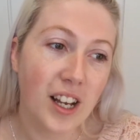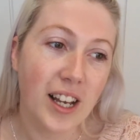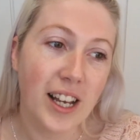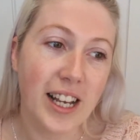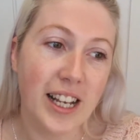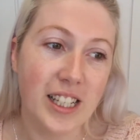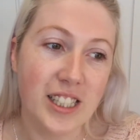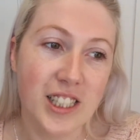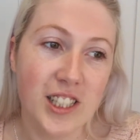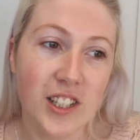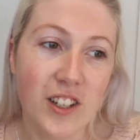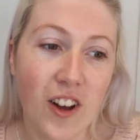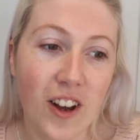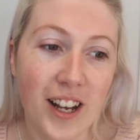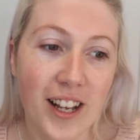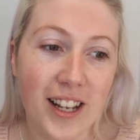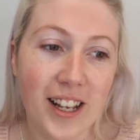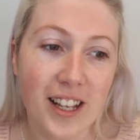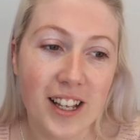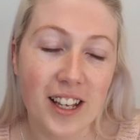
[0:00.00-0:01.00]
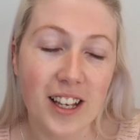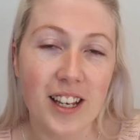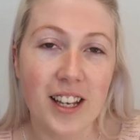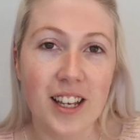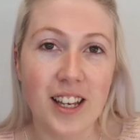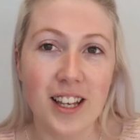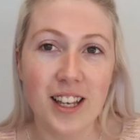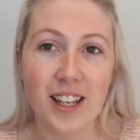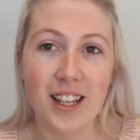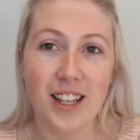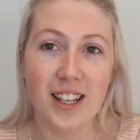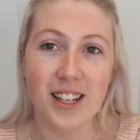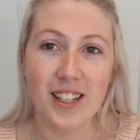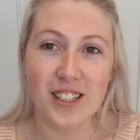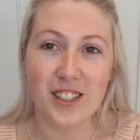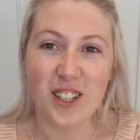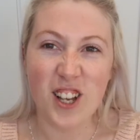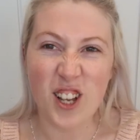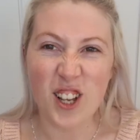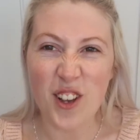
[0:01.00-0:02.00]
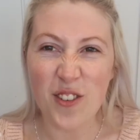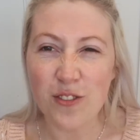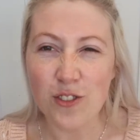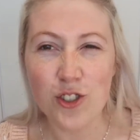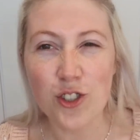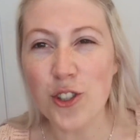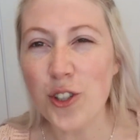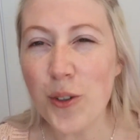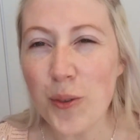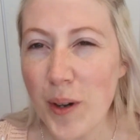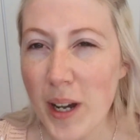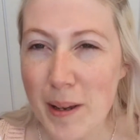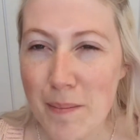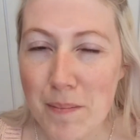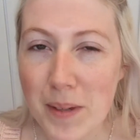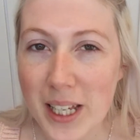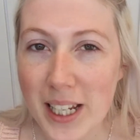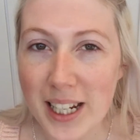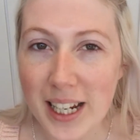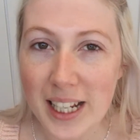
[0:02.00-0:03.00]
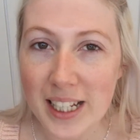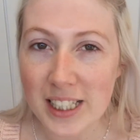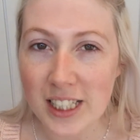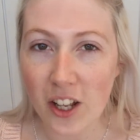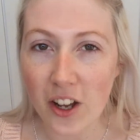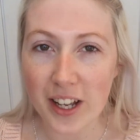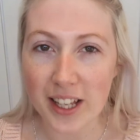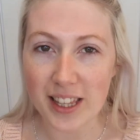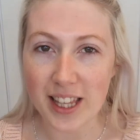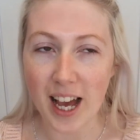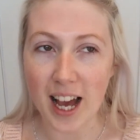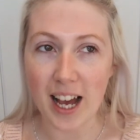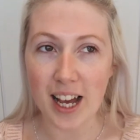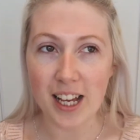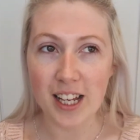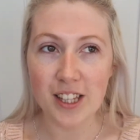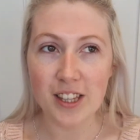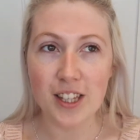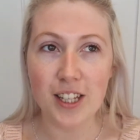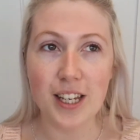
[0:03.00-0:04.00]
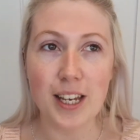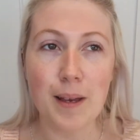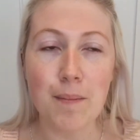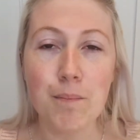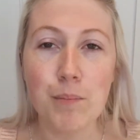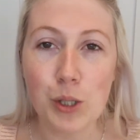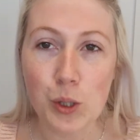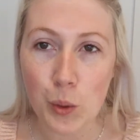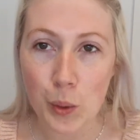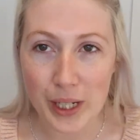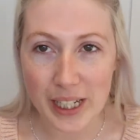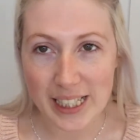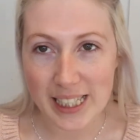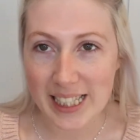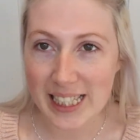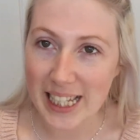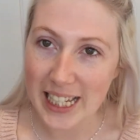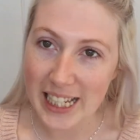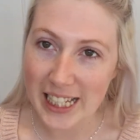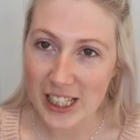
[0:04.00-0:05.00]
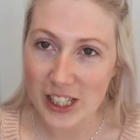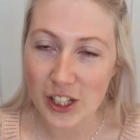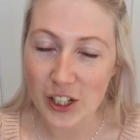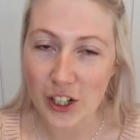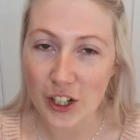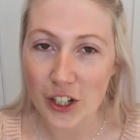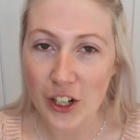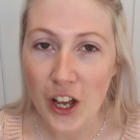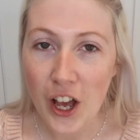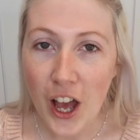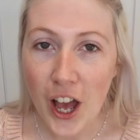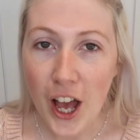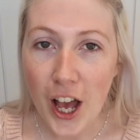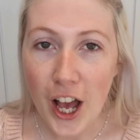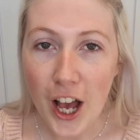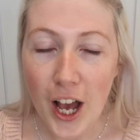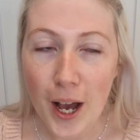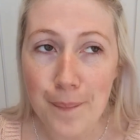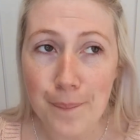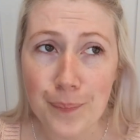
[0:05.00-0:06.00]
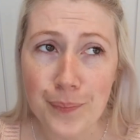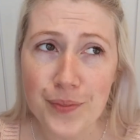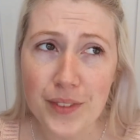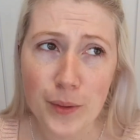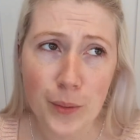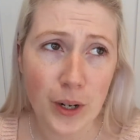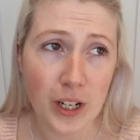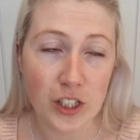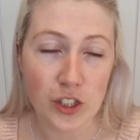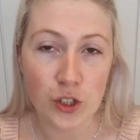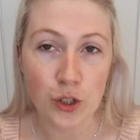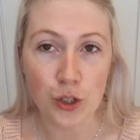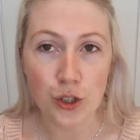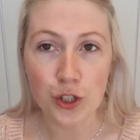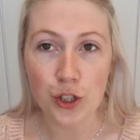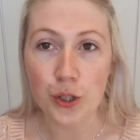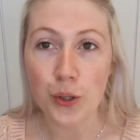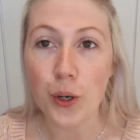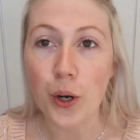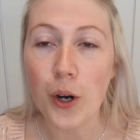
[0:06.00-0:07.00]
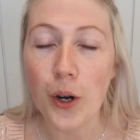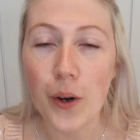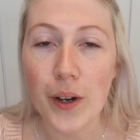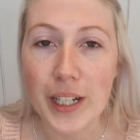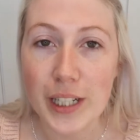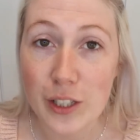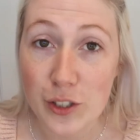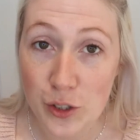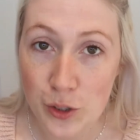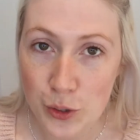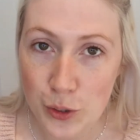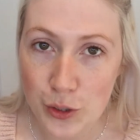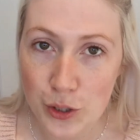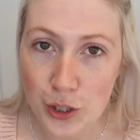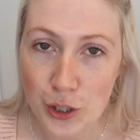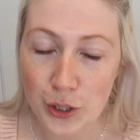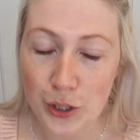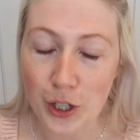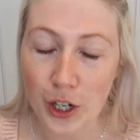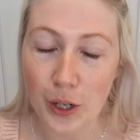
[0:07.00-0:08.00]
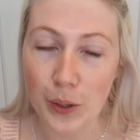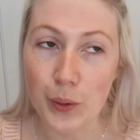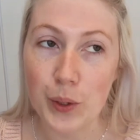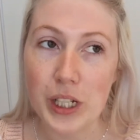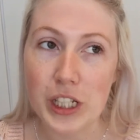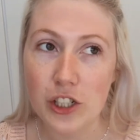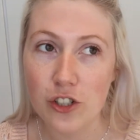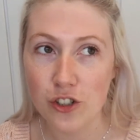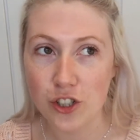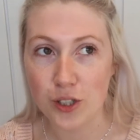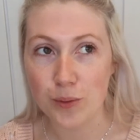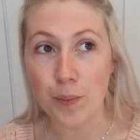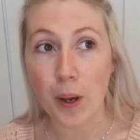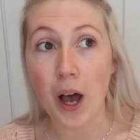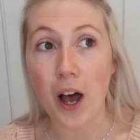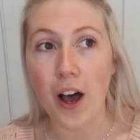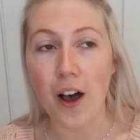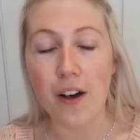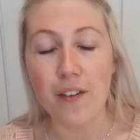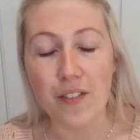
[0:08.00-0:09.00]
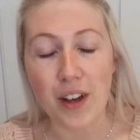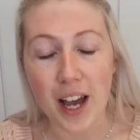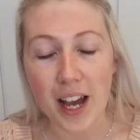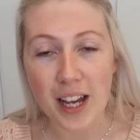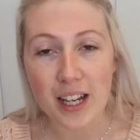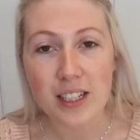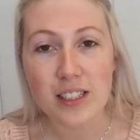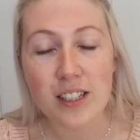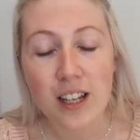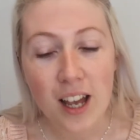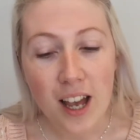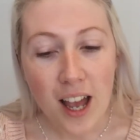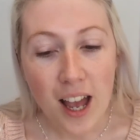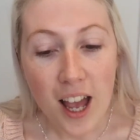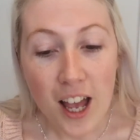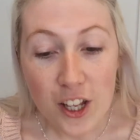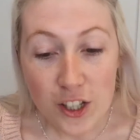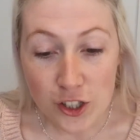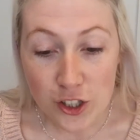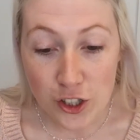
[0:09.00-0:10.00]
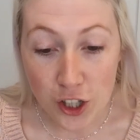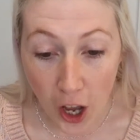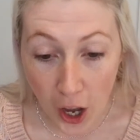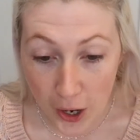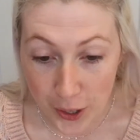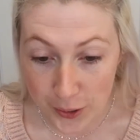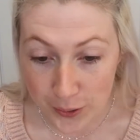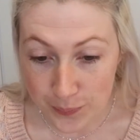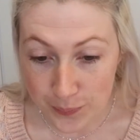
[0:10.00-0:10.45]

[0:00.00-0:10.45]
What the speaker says: It's like, do you know what I mean? It's like that, the in-between season where it's not too hot and it's not too cold. It's just perfect. So